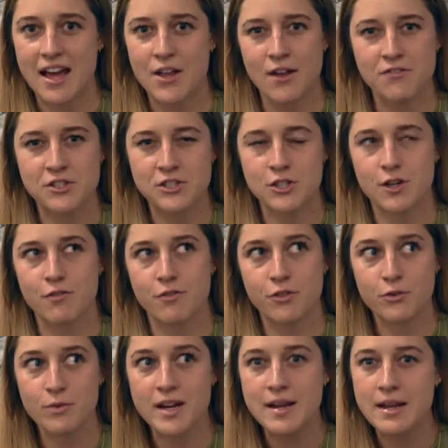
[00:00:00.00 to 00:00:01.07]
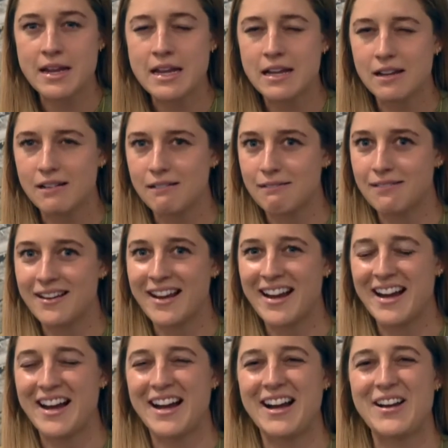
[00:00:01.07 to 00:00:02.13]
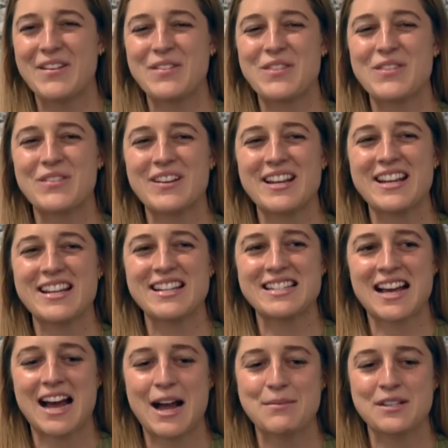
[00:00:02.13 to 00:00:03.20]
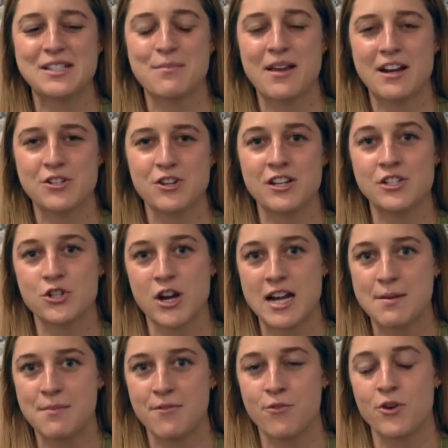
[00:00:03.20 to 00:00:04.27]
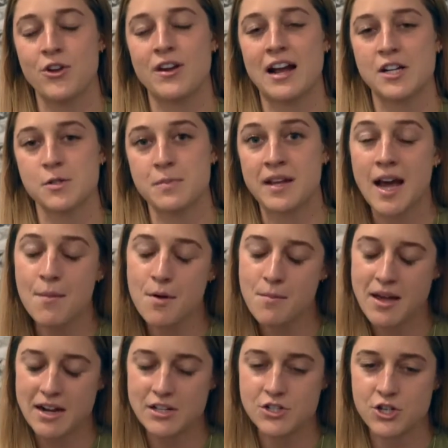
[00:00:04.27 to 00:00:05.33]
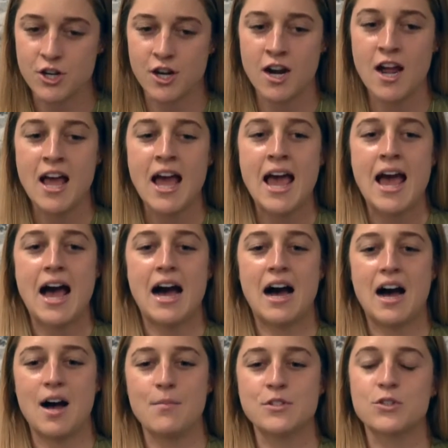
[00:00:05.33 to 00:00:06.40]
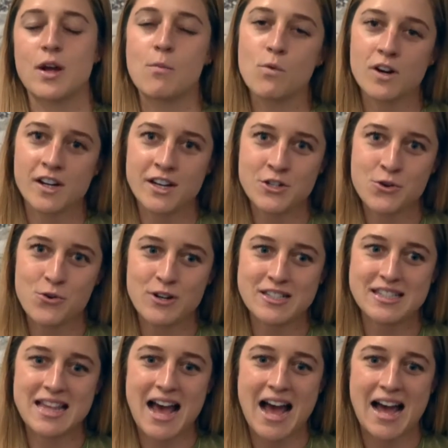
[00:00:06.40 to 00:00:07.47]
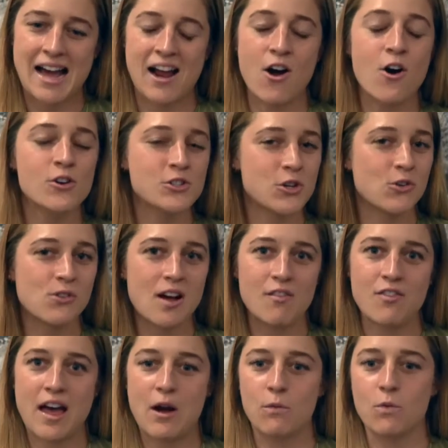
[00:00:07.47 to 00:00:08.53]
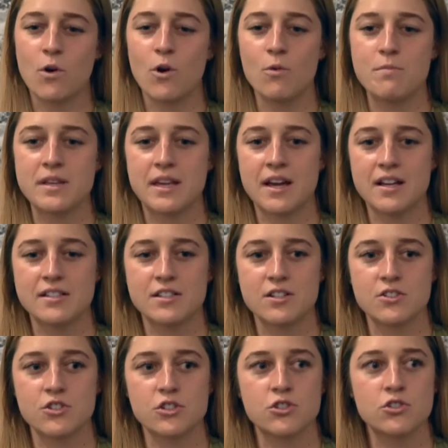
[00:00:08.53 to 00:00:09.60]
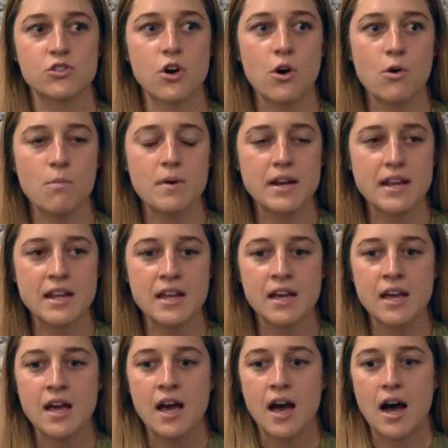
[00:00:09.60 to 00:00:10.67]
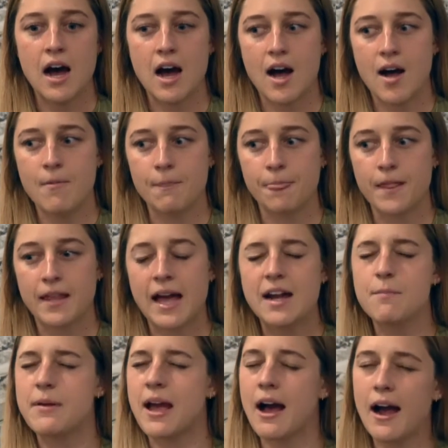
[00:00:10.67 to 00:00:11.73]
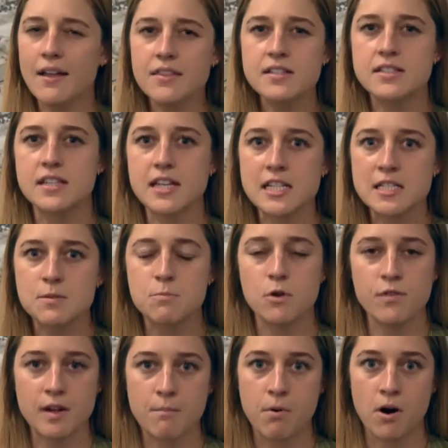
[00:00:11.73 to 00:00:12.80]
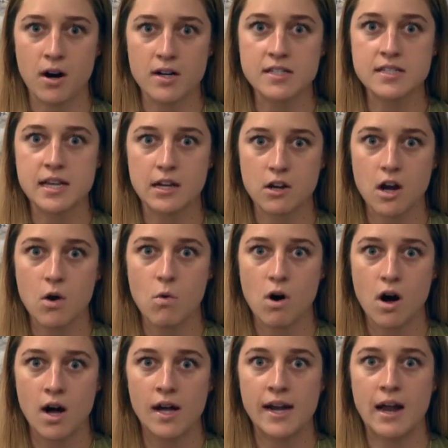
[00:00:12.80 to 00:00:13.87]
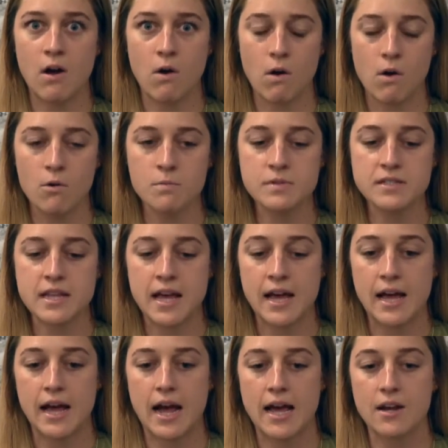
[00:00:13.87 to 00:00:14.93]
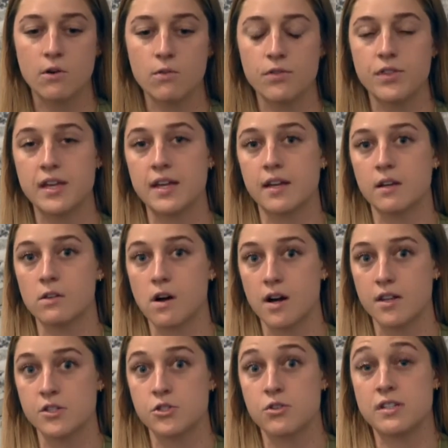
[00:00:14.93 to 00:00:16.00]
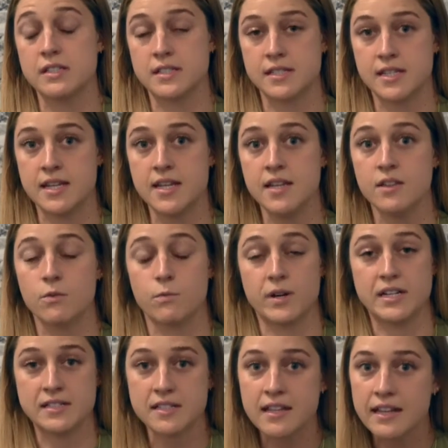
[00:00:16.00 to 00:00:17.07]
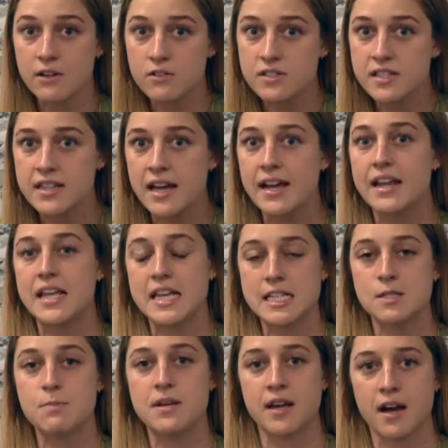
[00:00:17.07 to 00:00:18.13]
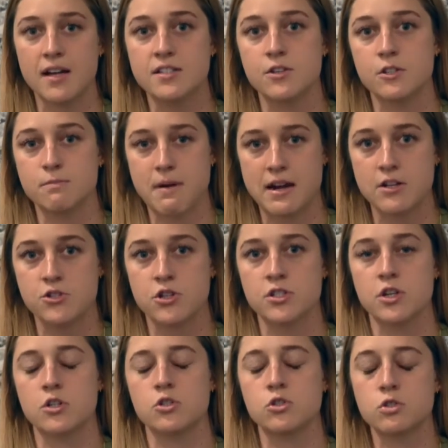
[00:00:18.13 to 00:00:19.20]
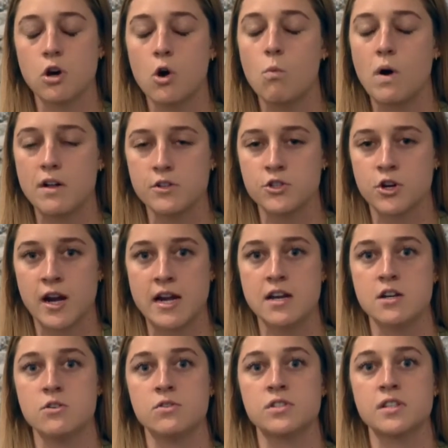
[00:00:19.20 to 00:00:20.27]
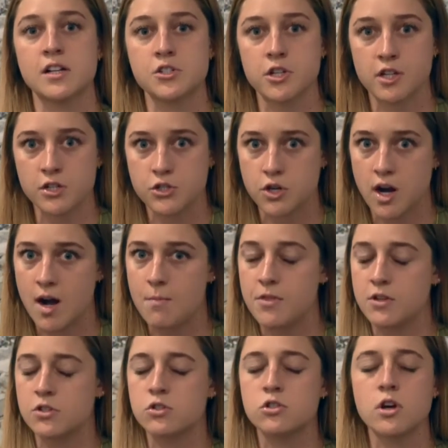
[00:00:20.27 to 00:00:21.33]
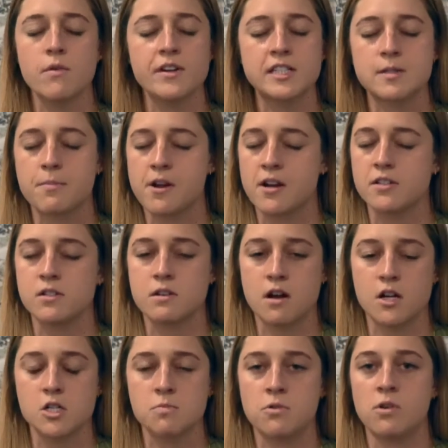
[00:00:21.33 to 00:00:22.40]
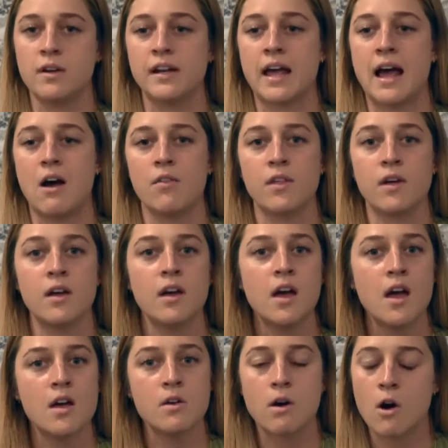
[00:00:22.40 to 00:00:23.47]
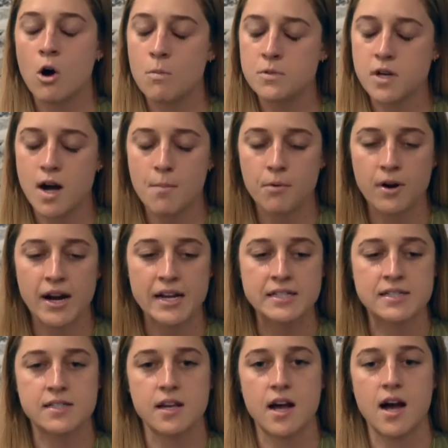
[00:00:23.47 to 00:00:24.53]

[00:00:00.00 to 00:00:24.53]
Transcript: You have to serve three times as a manager in training before you can actually become a manager. And so I'm working towards that. I also love that role because there's just so many kind of behind the scenes moving parts that go on at homes that I don't think a lot of the students see. And the reason they don't see that is because those managers are so well trained and do such a good job, and they're so experienced and knowledgeable in how the homes operates.